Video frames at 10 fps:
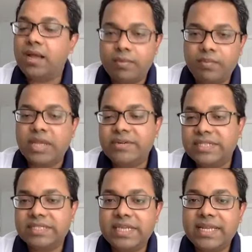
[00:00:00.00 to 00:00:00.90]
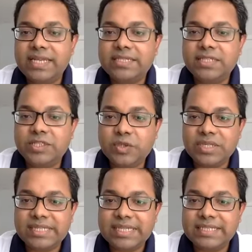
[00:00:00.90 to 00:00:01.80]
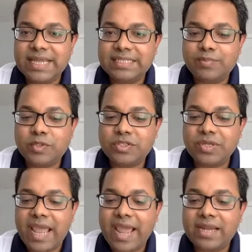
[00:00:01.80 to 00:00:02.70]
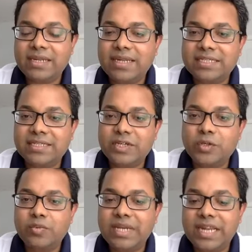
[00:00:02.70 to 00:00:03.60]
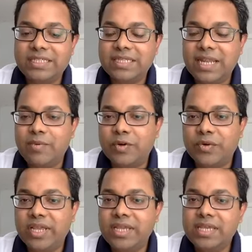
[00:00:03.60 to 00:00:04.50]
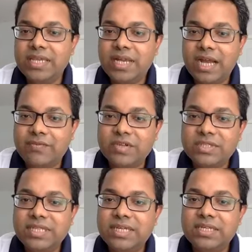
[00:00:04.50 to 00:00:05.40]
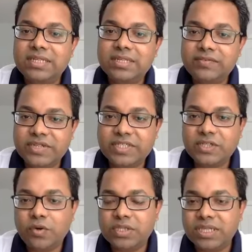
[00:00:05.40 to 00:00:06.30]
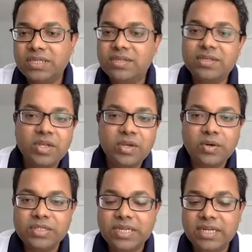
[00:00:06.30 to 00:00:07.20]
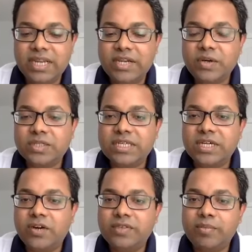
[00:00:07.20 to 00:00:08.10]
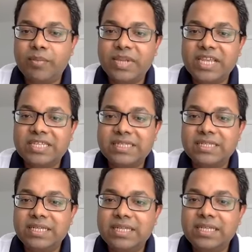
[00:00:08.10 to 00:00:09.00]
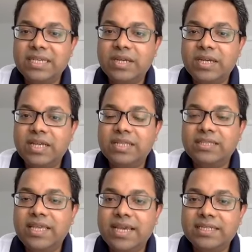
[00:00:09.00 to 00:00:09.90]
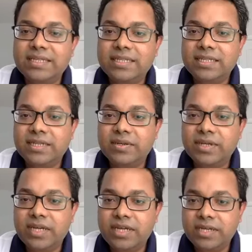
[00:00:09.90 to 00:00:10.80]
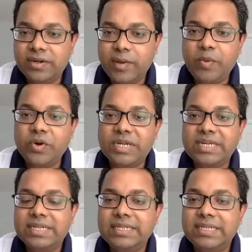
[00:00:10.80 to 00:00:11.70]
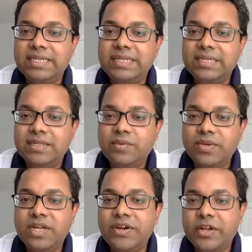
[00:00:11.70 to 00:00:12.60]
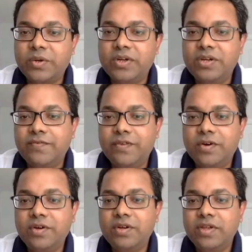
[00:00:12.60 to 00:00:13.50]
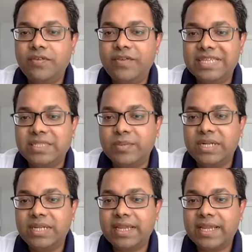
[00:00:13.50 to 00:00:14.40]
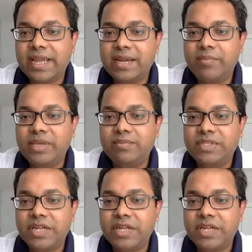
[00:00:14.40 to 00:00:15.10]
my research area is in solar cells. As a postdoc at National Renewable Energy Laboratory, I was the first author or the lead author of the publication that reported the world record for flexible cadmium